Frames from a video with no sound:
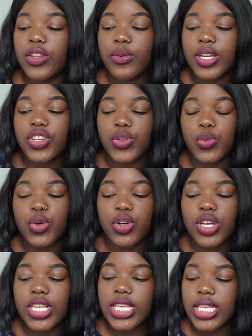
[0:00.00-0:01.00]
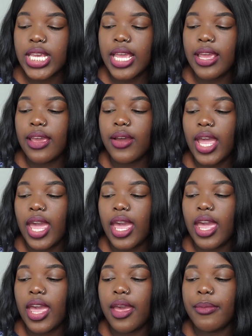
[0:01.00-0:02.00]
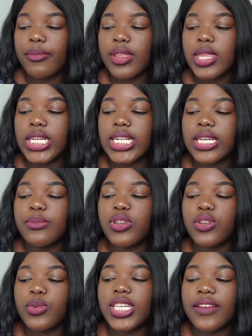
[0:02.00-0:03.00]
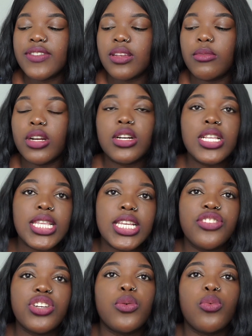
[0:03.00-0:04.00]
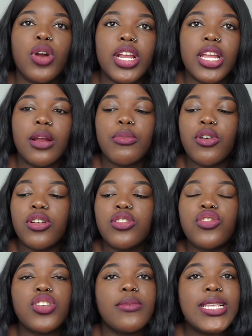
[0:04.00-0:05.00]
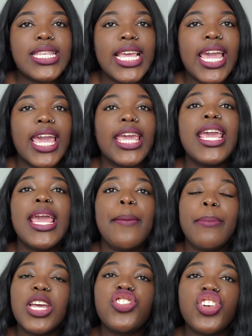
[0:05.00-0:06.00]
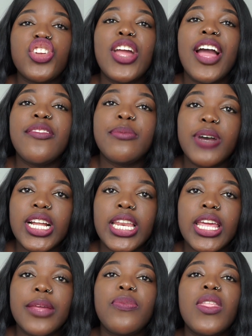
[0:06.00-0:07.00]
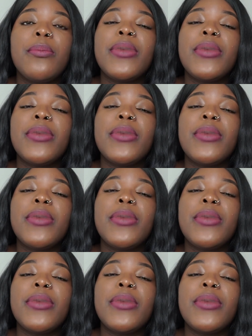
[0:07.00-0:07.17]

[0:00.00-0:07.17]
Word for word: The question was, um, few tips you would give someone considering working abroad. So I was saying, make sure you have money.